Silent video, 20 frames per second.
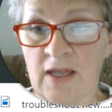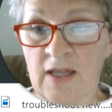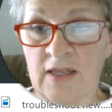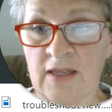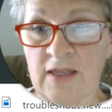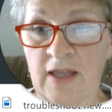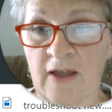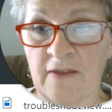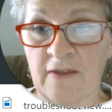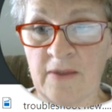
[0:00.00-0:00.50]

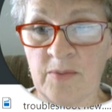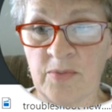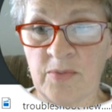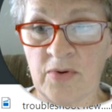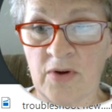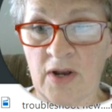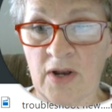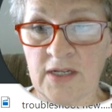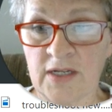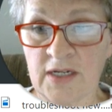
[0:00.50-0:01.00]
Now the
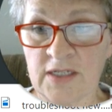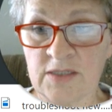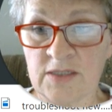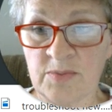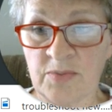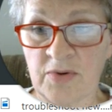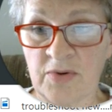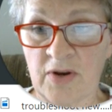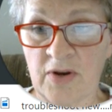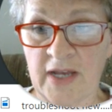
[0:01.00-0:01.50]

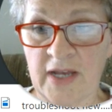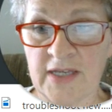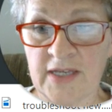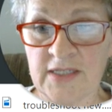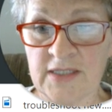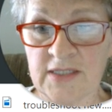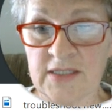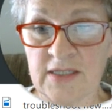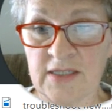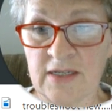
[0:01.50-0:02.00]
product
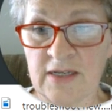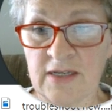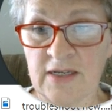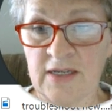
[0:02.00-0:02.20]
price,